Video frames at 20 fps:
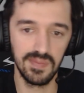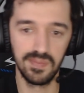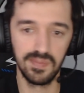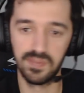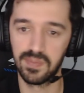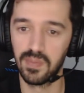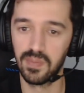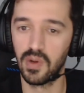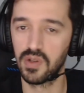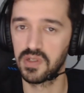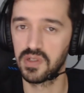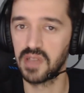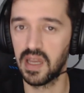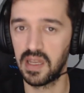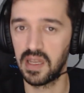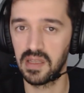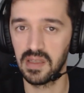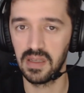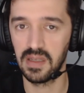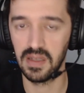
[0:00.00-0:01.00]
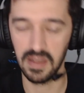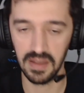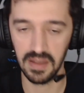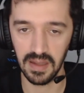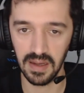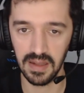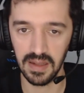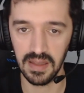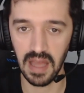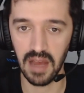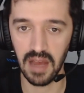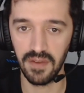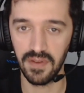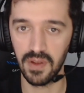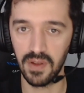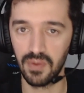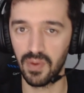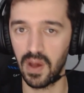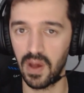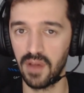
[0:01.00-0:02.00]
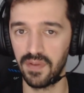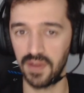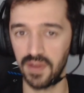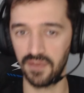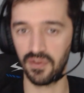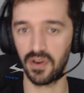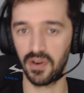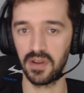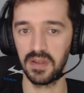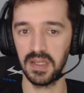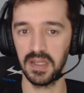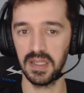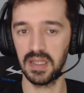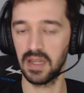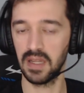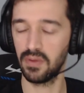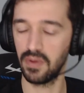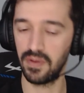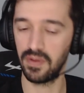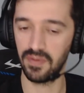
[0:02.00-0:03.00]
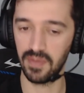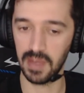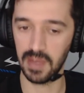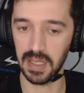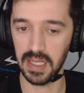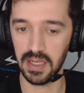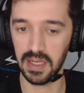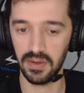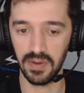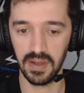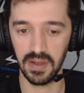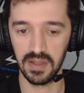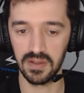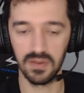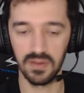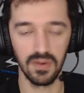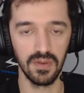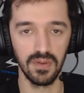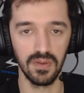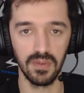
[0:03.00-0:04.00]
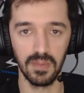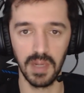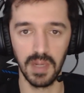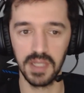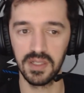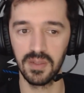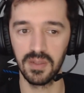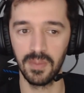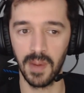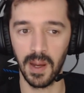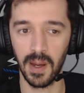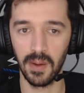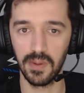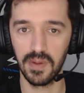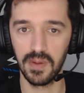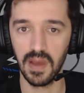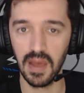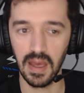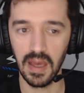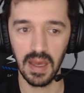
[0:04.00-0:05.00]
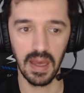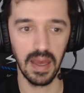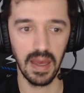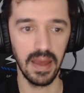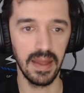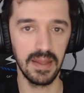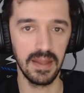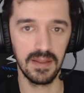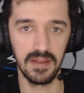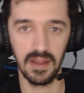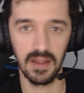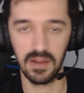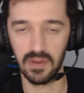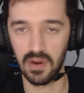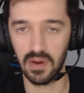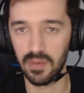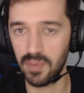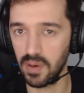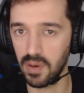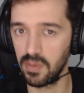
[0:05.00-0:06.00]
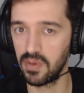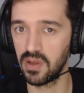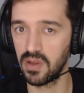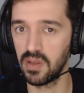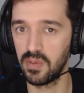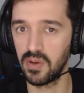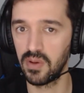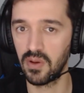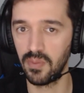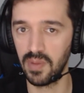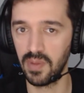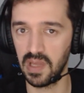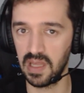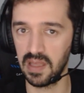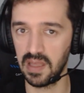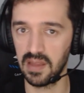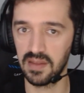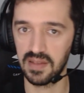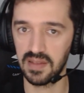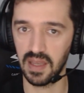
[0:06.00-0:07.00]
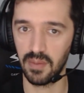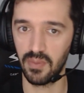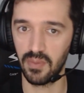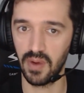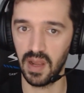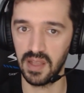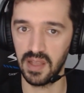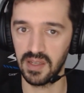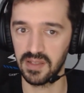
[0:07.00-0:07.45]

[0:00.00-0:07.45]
most likely the Navi 12 and 14 that we've been hearing so much about, and that are probably going to be competing in the same range as